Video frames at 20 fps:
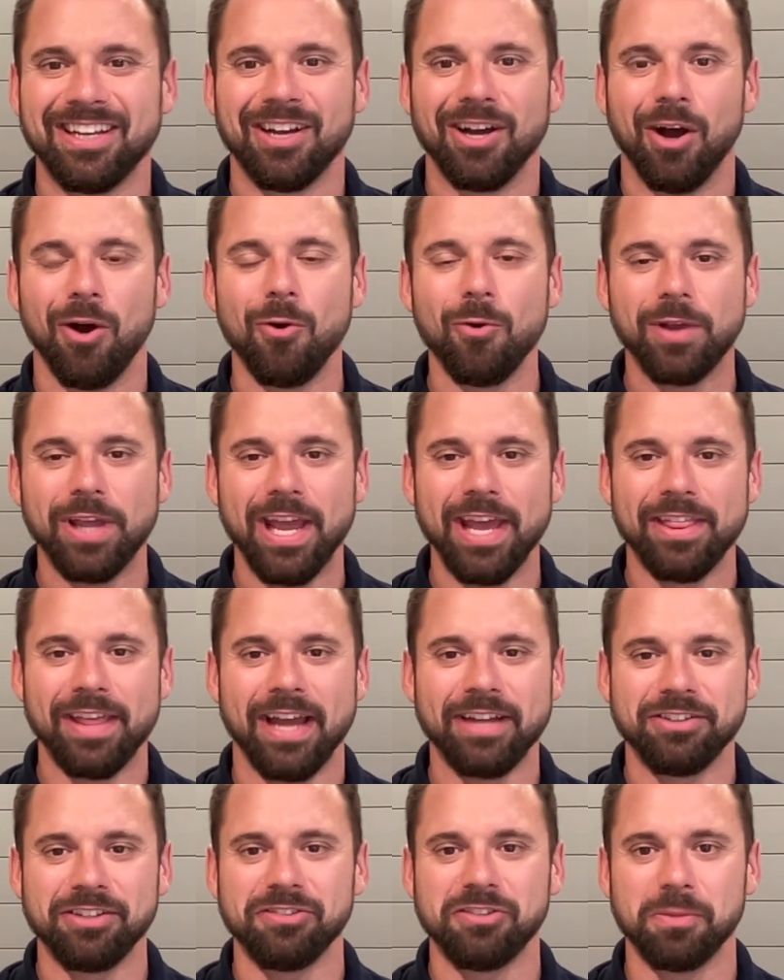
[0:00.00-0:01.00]
Okay,
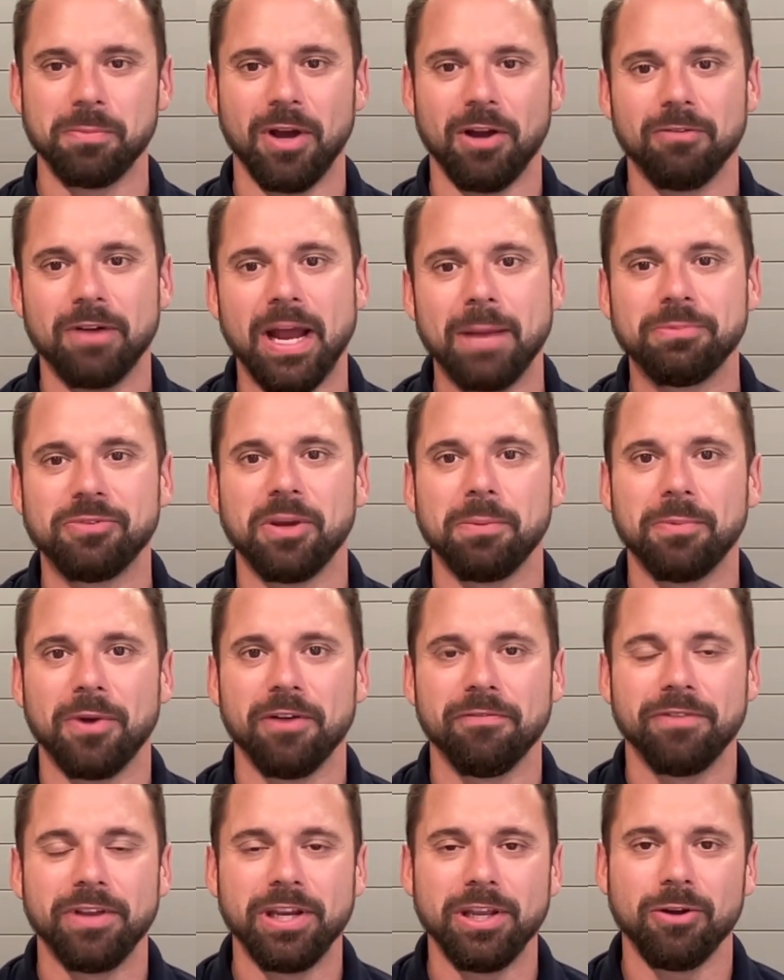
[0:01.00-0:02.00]
that just about wraps up
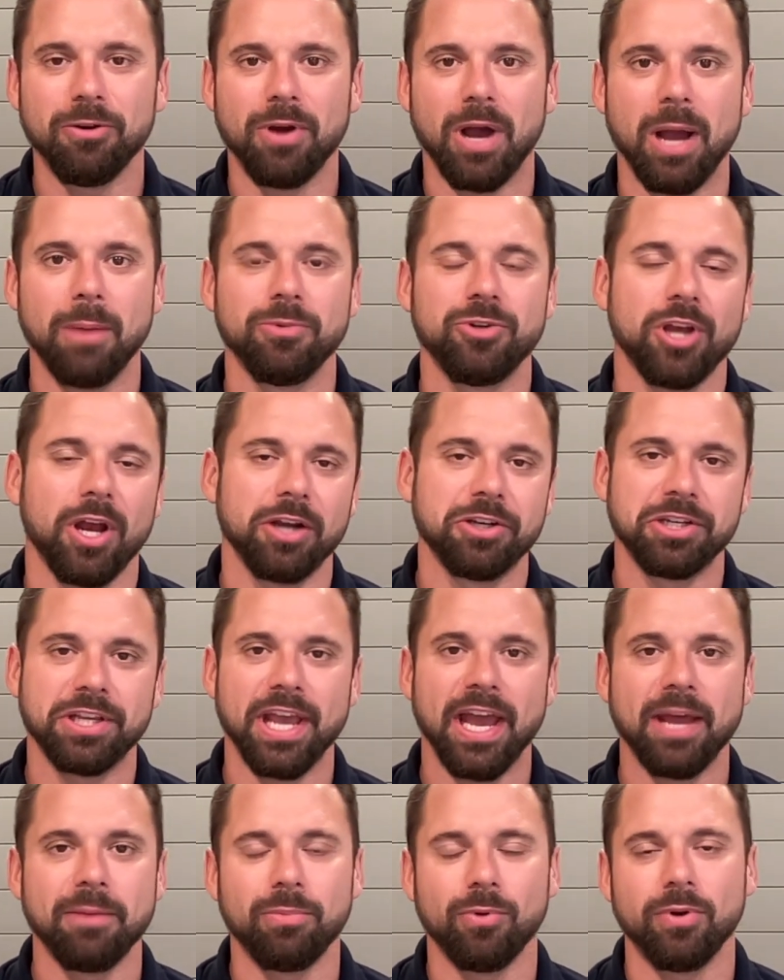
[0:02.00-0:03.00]
our video. I'm Josh
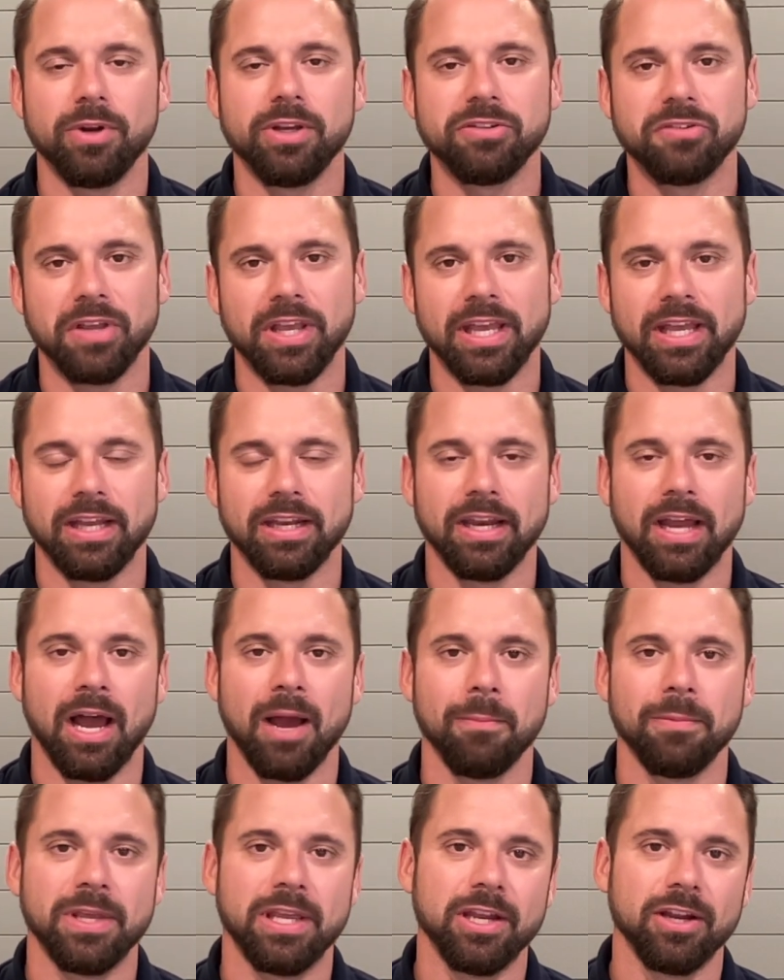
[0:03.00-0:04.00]
Gadbois, and
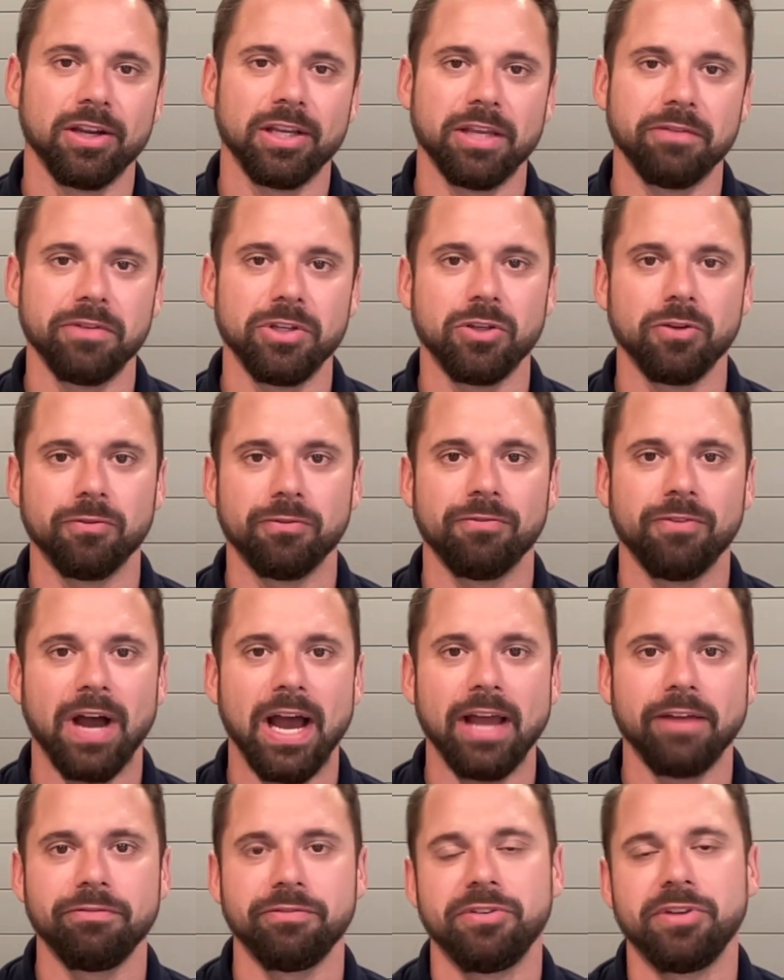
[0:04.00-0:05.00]
I'm here giving you
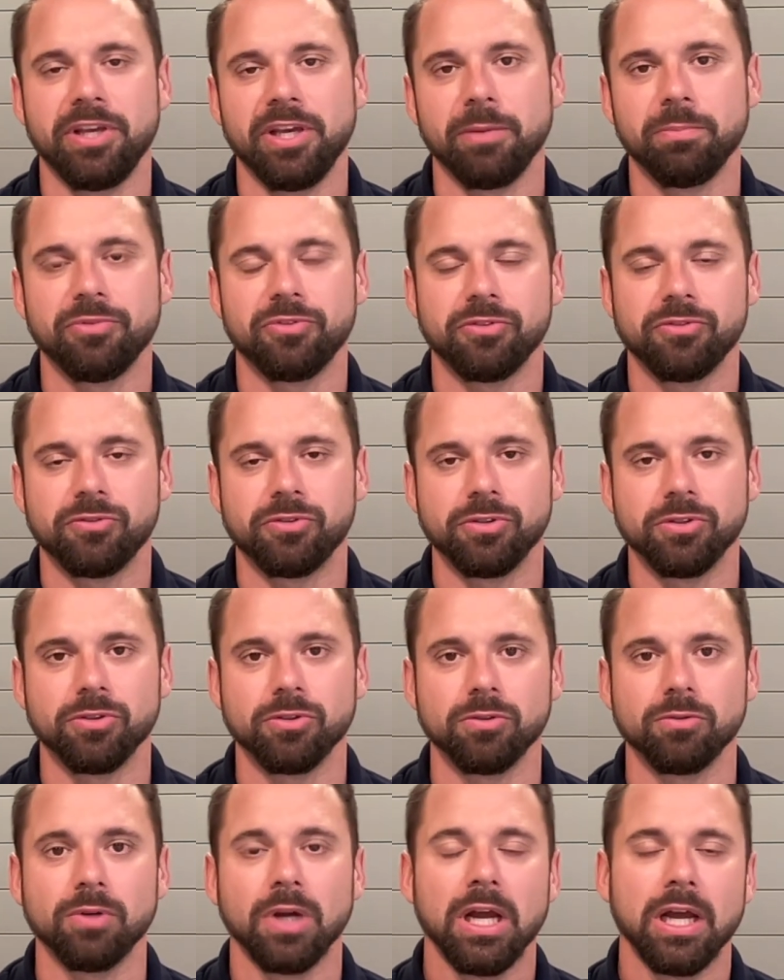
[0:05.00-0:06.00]
five tips
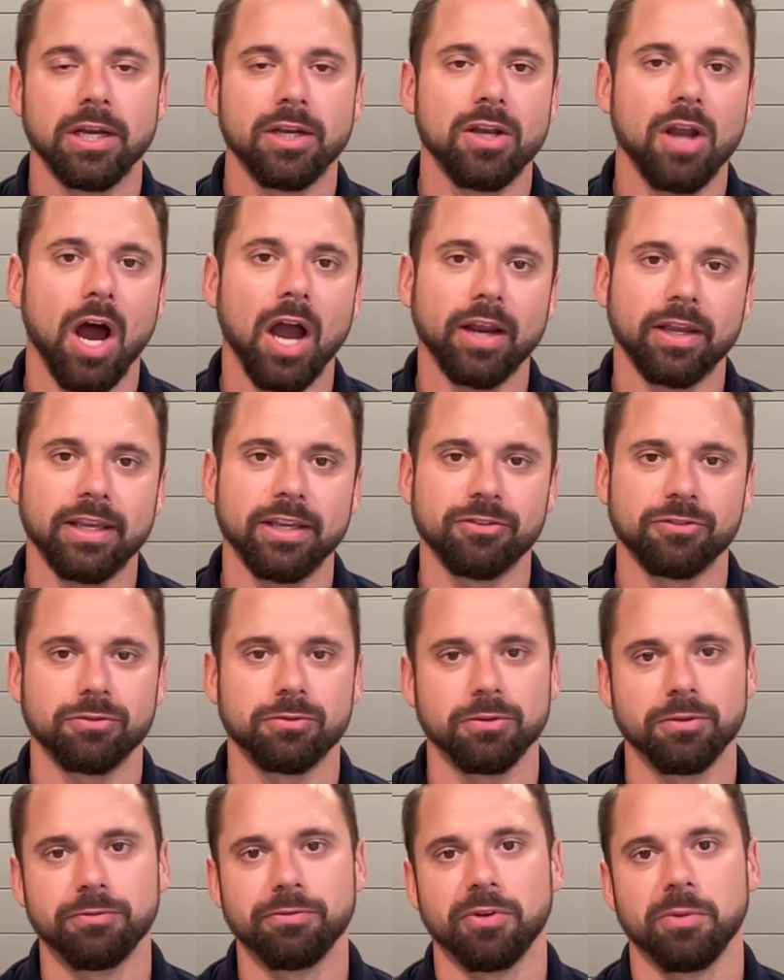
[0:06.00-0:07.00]
to not get
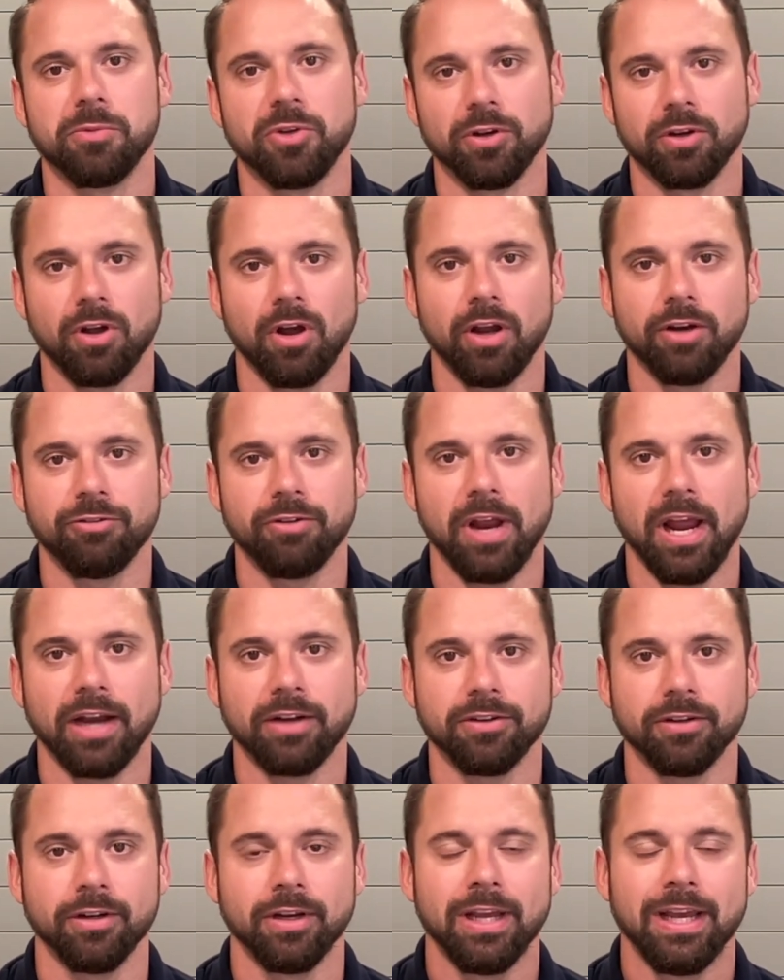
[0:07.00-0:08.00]
screwed from your
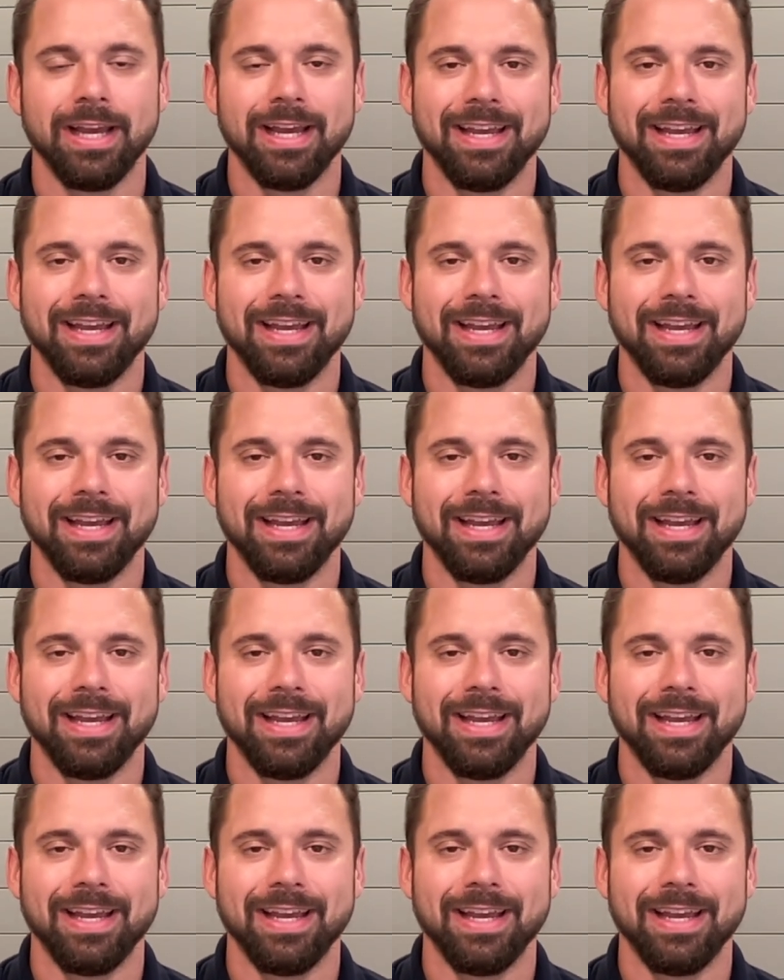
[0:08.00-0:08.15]
contractor.